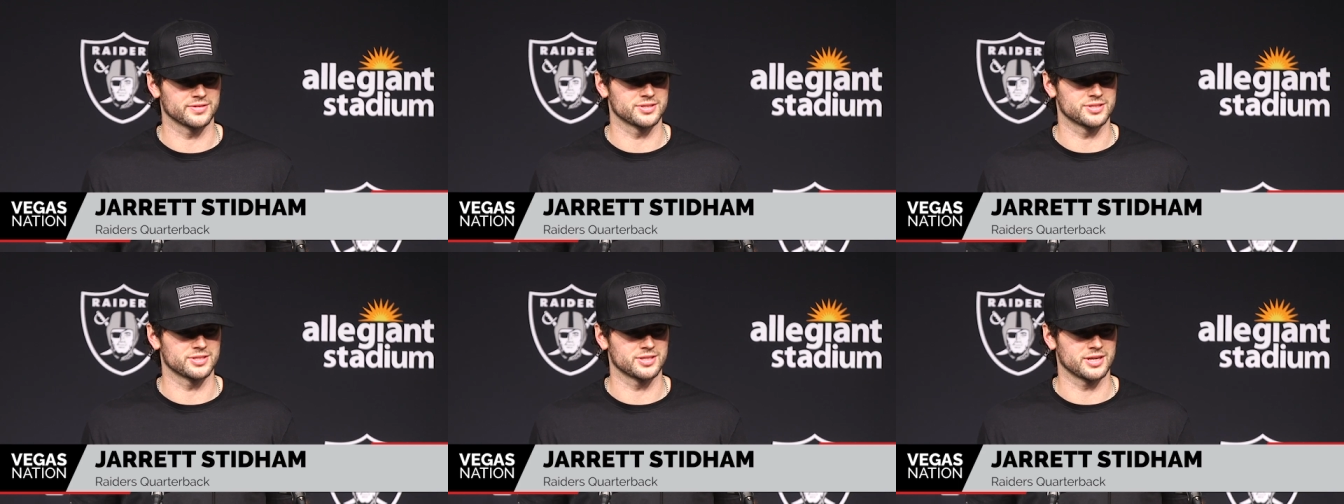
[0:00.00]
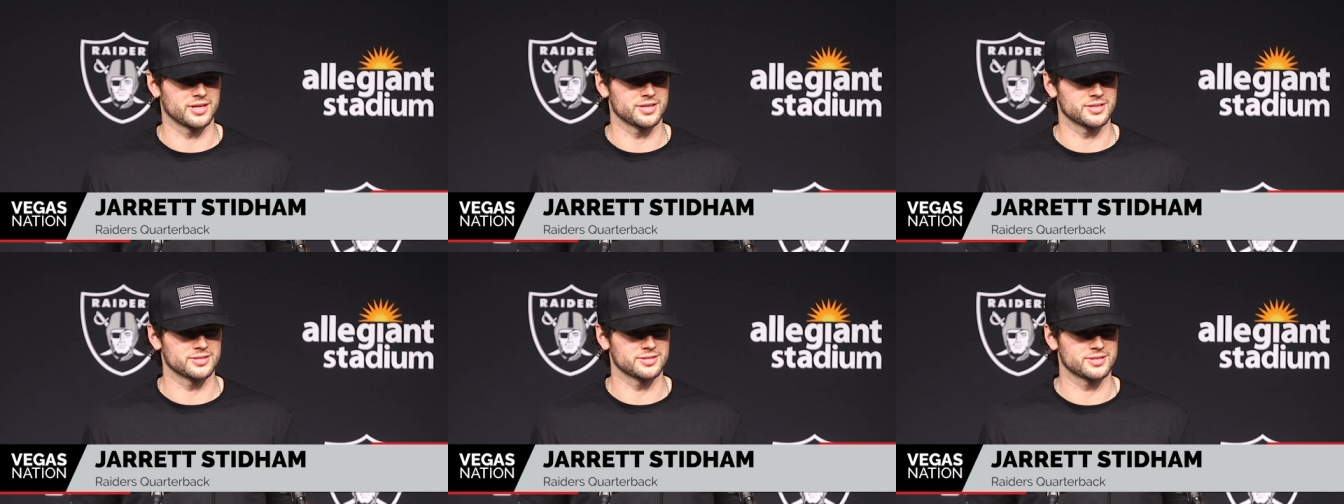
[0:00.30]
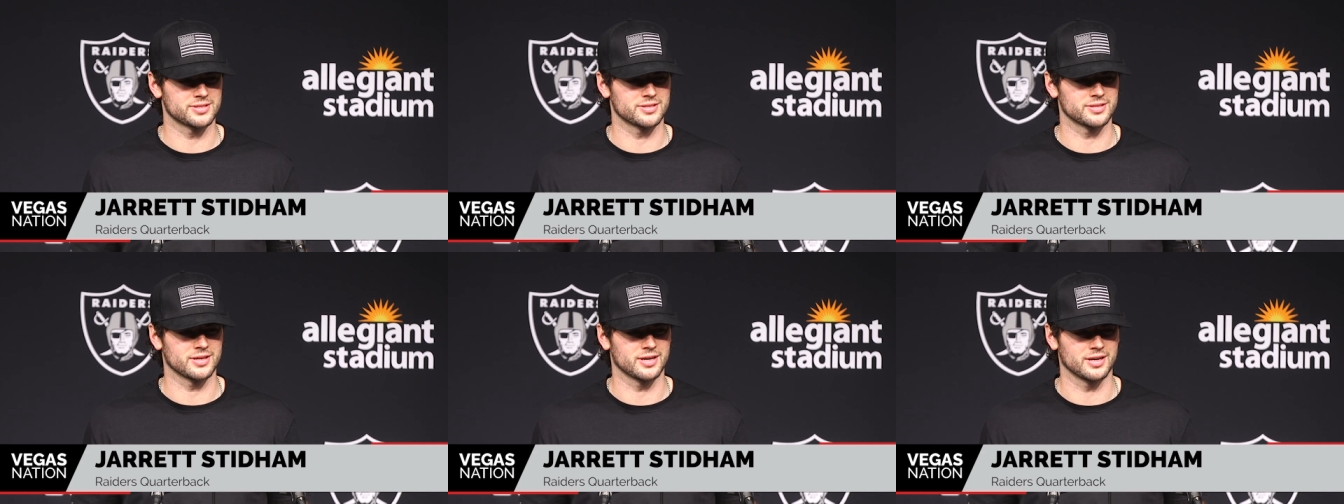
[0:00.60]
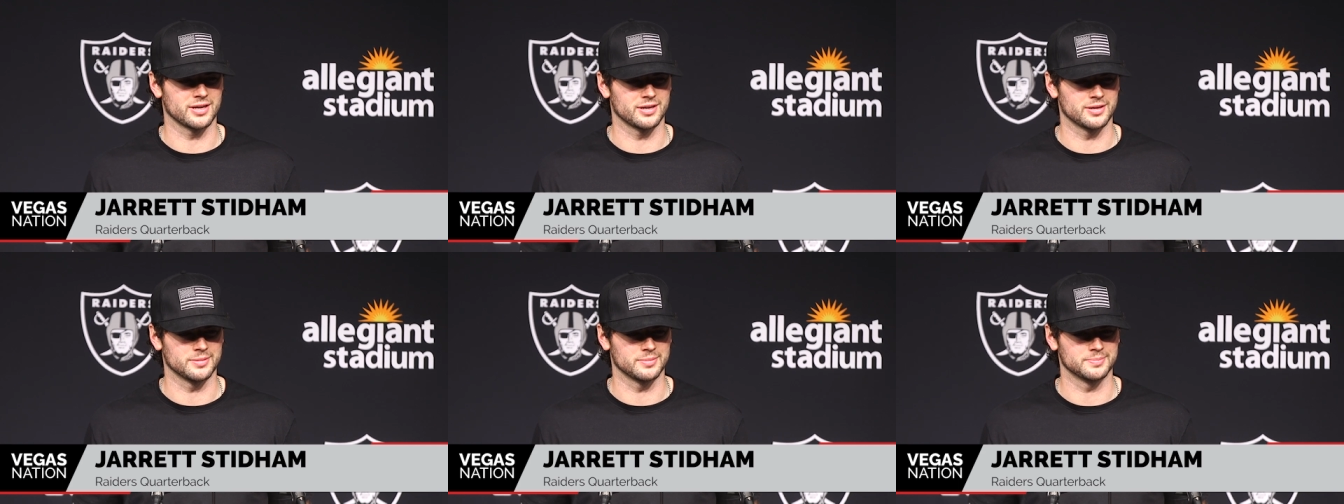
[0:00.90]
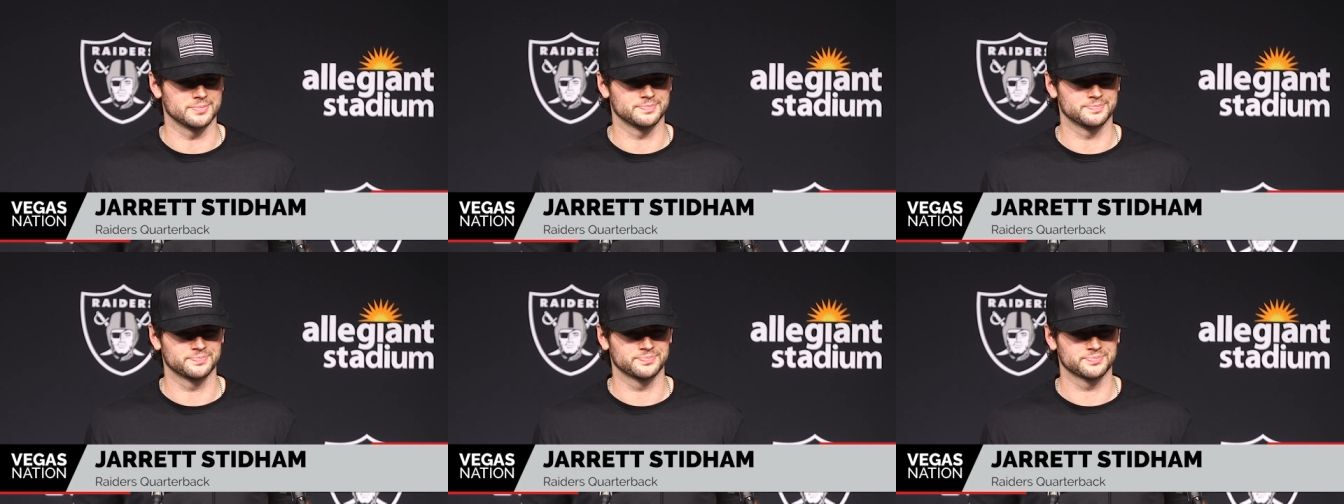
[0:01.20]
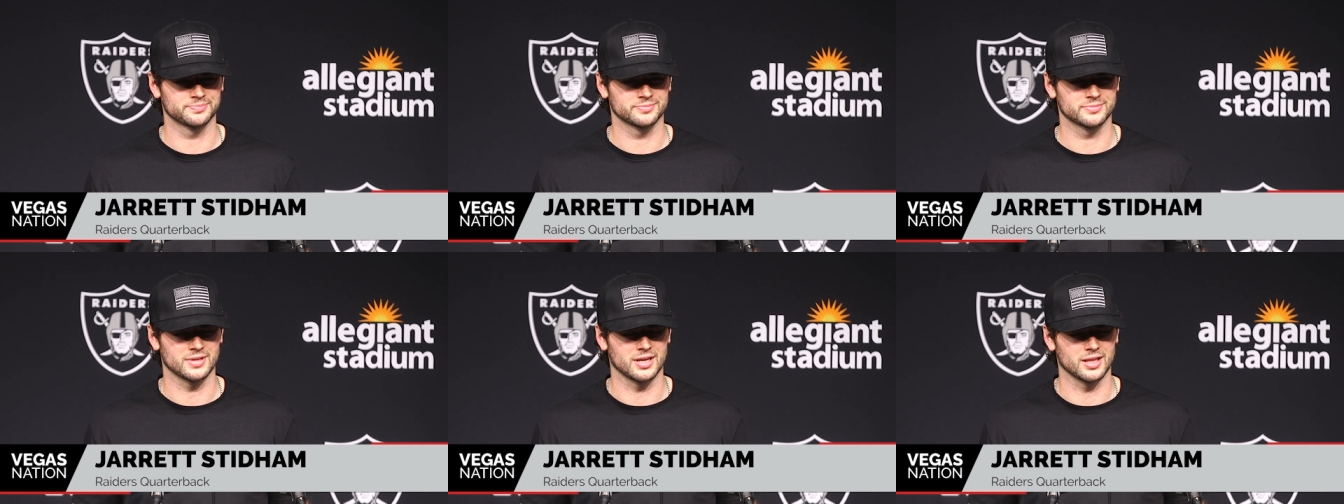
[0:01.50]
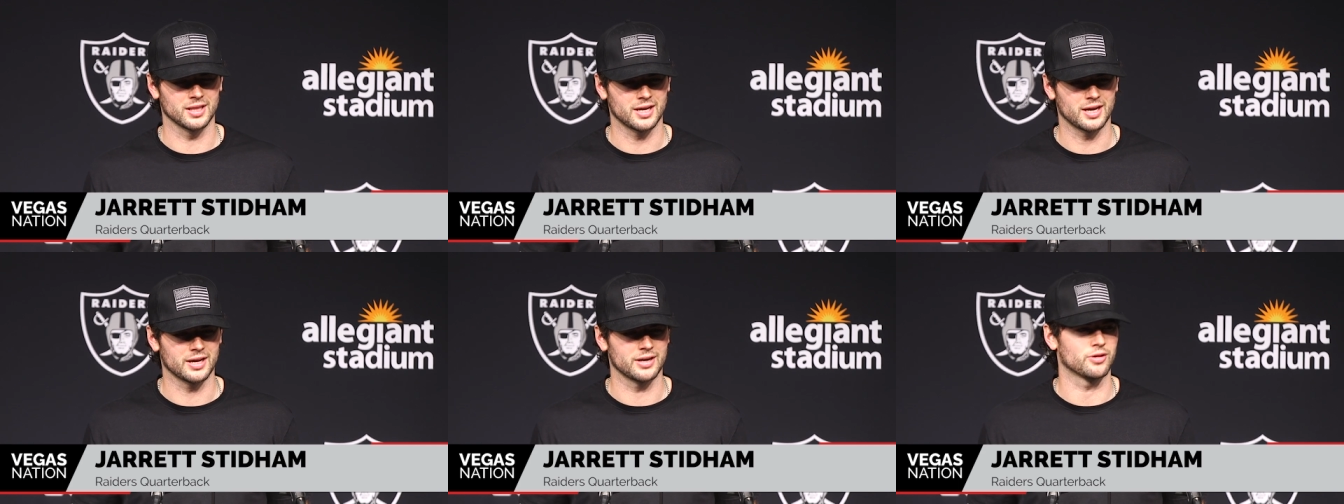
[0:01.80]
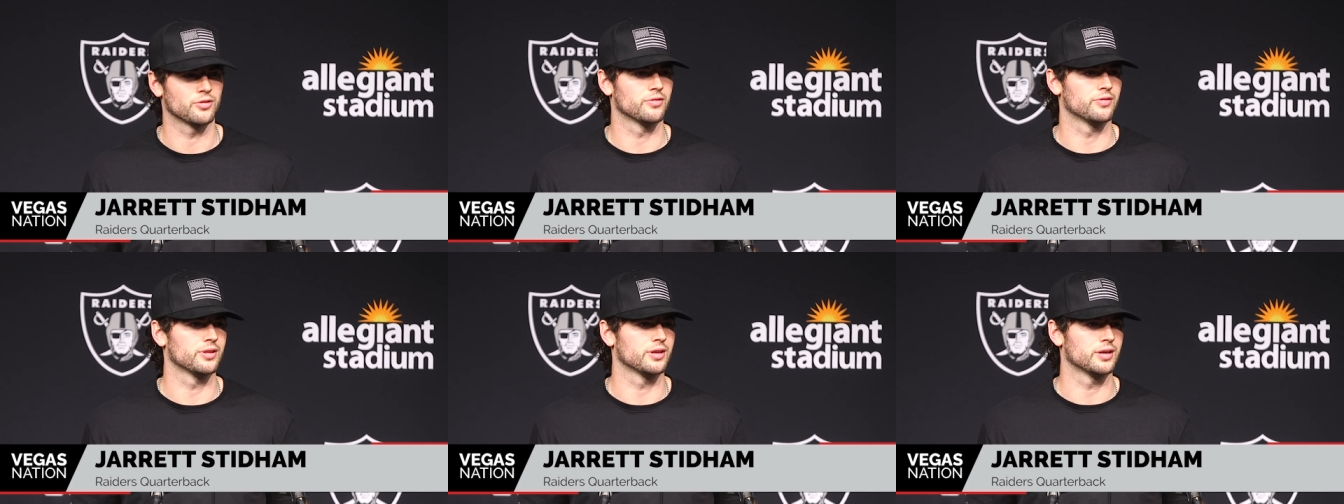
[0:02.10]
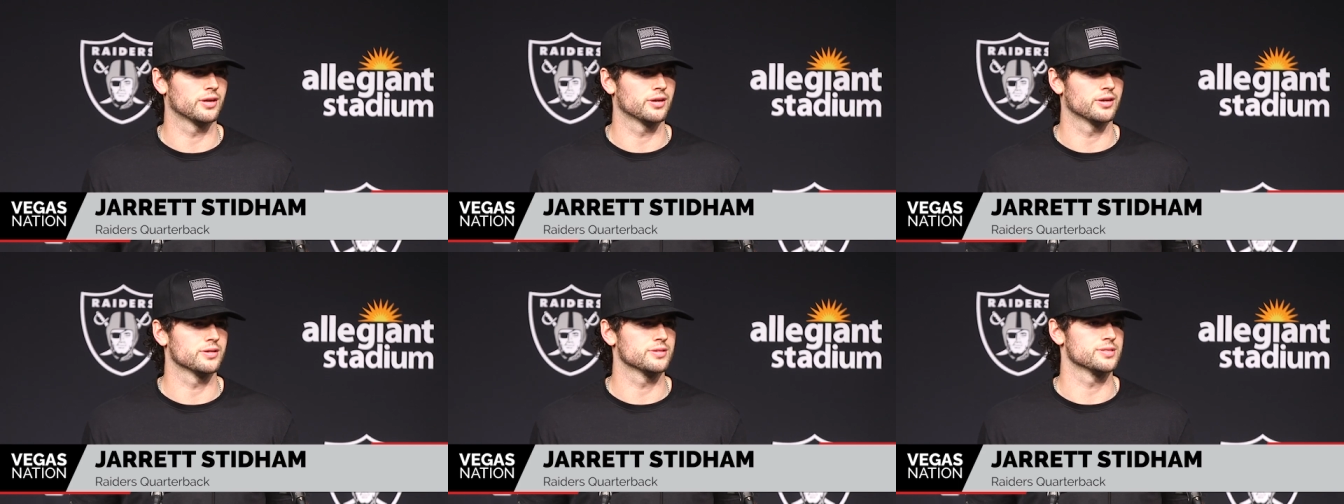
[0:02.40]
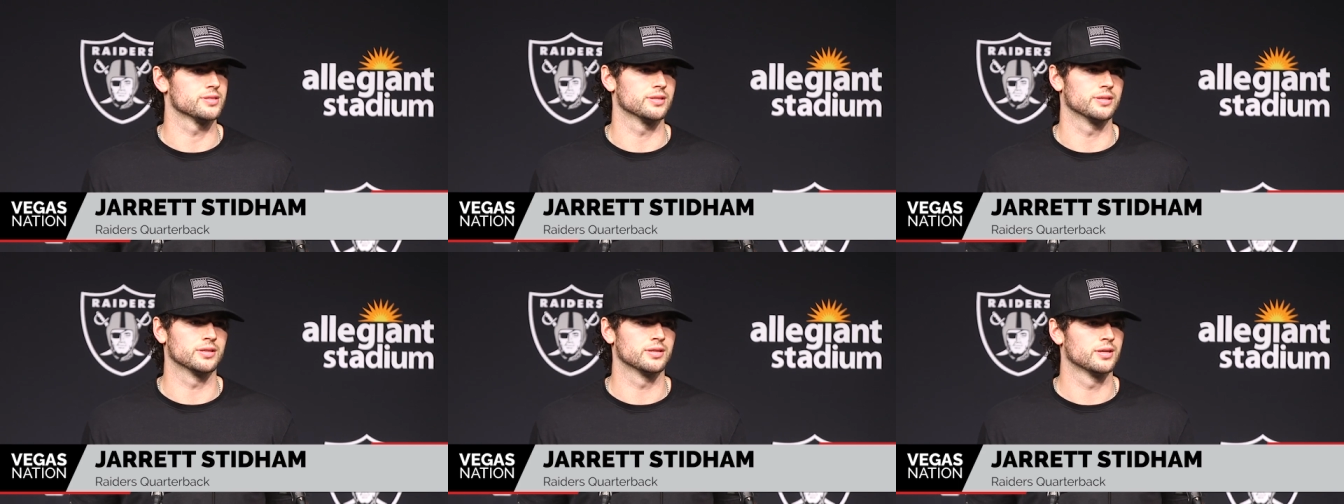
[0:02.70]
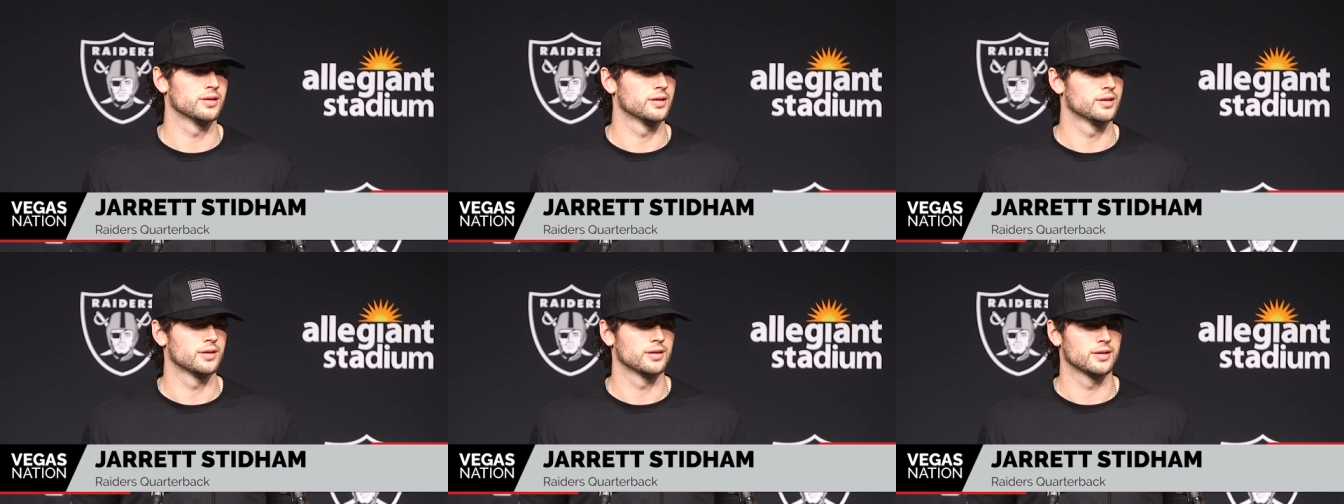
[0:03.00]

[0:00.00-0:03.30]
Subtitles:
has changed a lot over the years, and